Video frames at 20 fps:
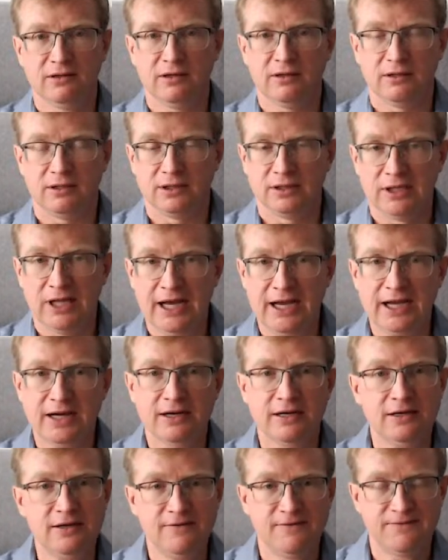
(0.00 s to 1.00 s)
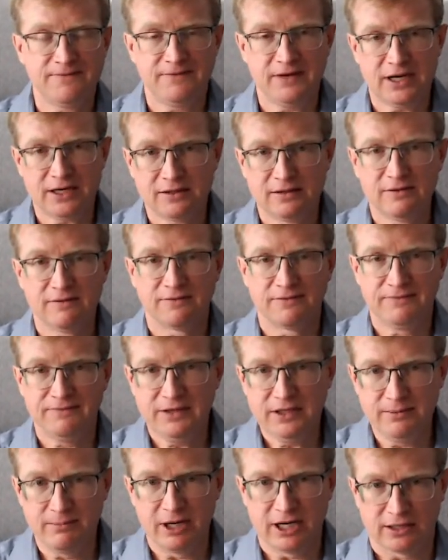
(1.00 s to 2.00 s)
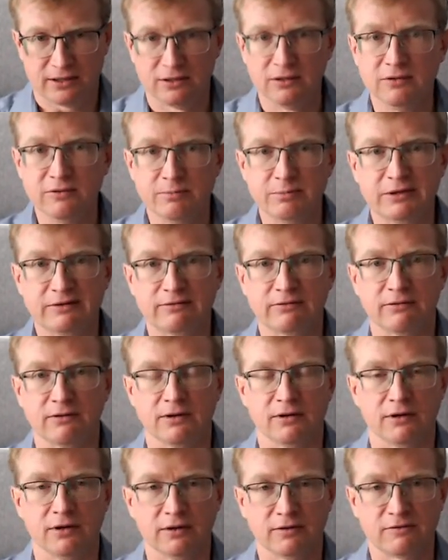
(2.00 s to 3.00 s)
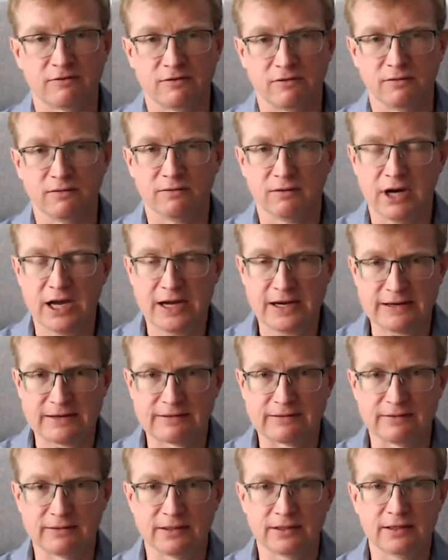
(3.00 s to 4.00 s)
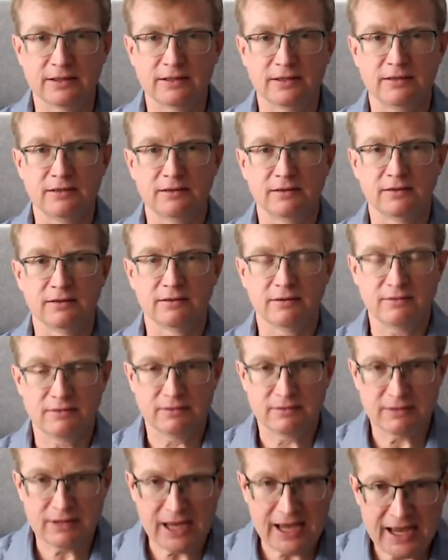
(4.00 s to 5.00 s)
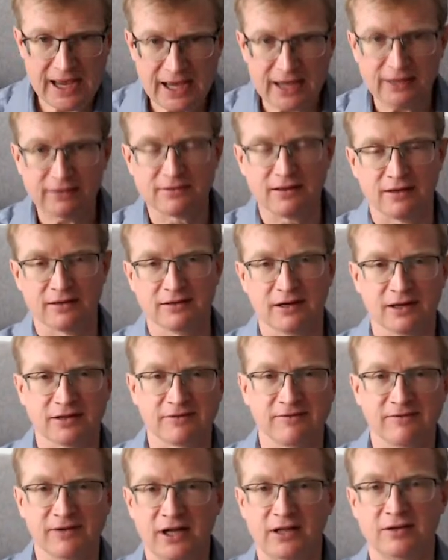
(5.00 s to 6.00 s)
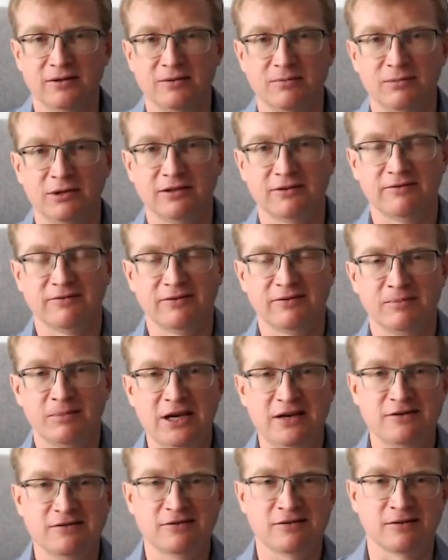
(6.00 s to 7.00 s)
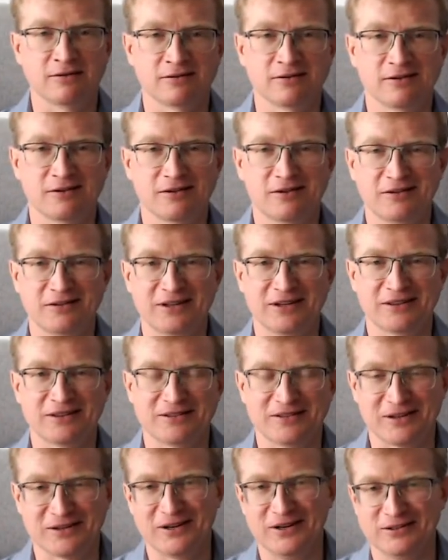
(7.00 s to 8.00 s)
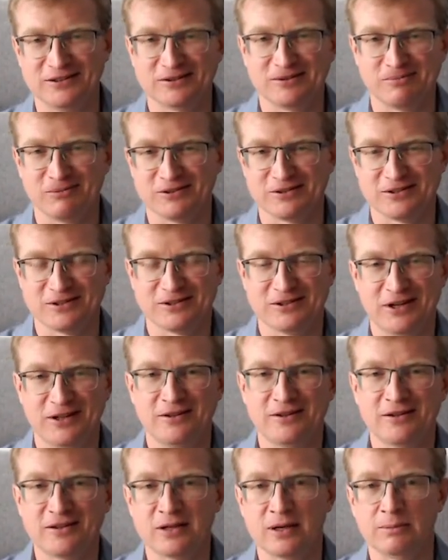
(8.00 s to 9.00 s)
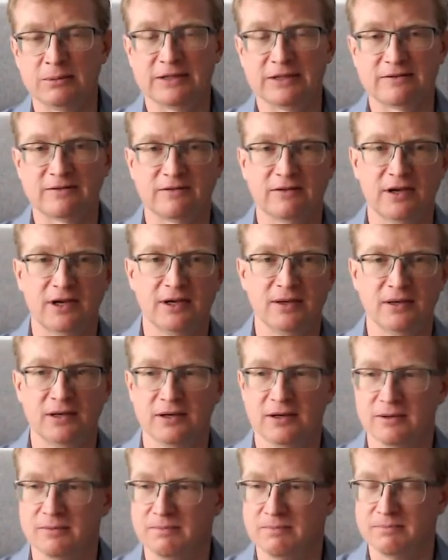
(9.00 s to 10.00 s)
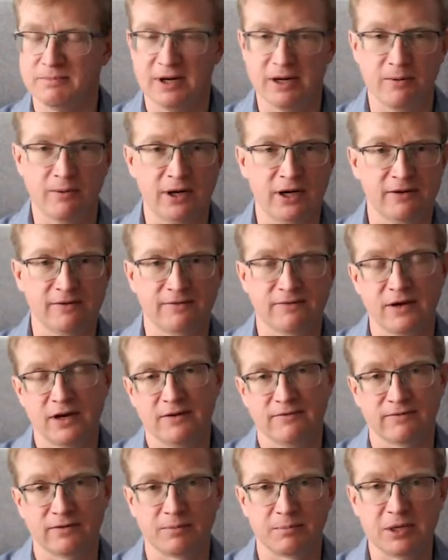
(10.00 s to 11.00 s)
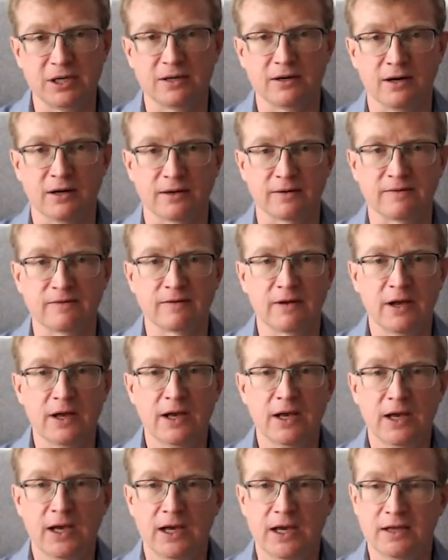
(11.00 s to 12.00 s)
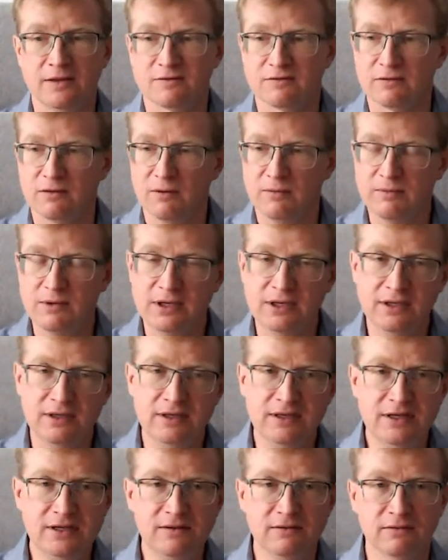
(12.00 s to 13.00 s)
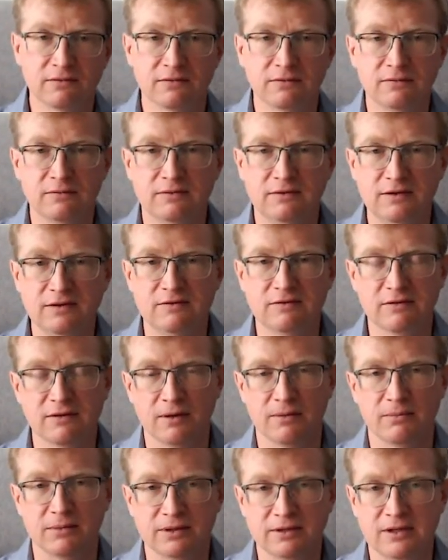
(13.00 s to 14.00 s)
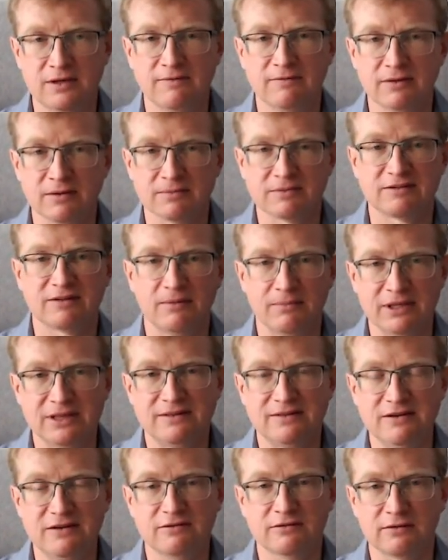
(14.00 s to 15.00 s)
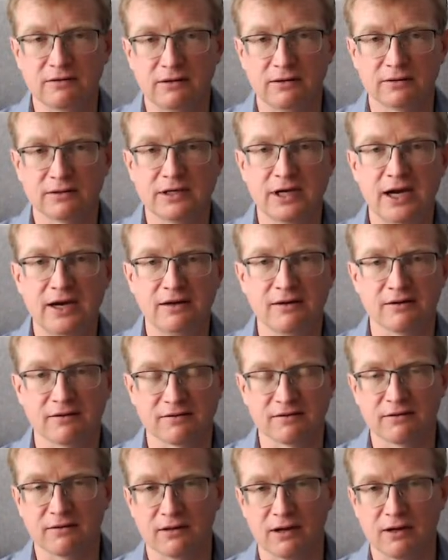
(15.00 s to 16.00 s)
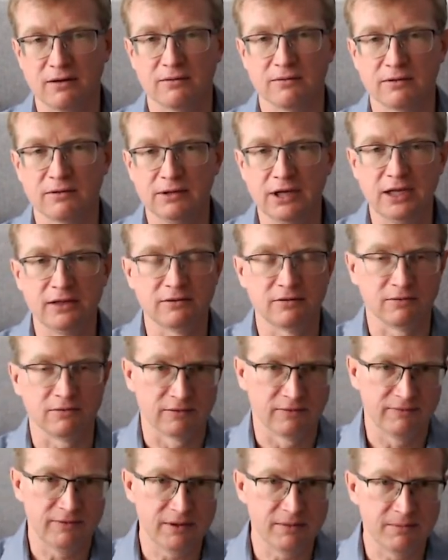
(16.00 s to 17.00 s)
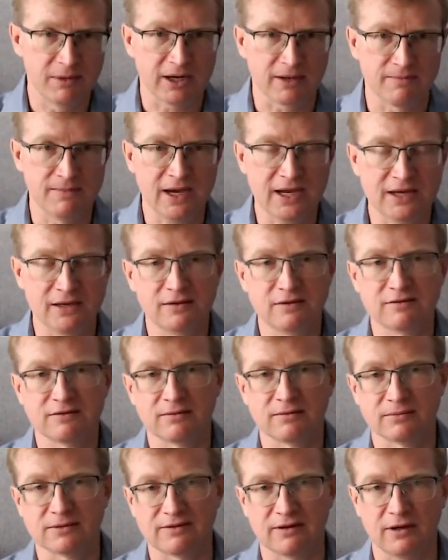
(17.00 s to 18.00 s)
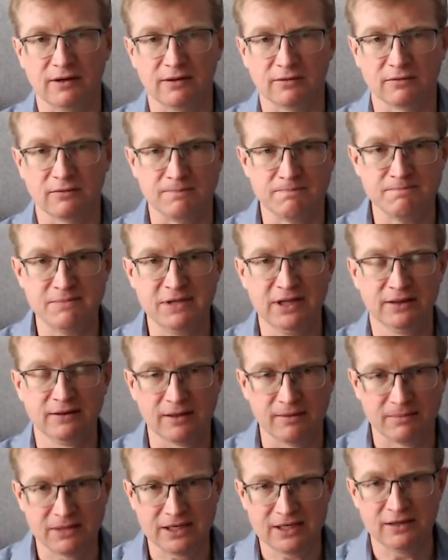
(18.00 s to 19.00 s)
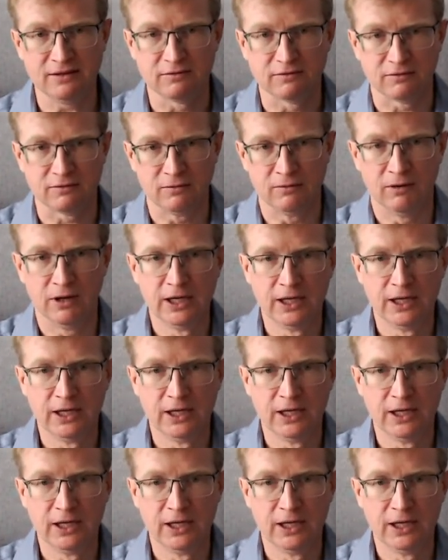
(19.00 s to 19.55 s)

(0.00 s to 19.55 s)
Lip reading: lack effective feedback loops to actually act on that valuable information that the customers are telling them, let's say, by way of F4P cards. And so we need to teach them and give them some additional guidance on how to create those feedback mechanisms, how to build them into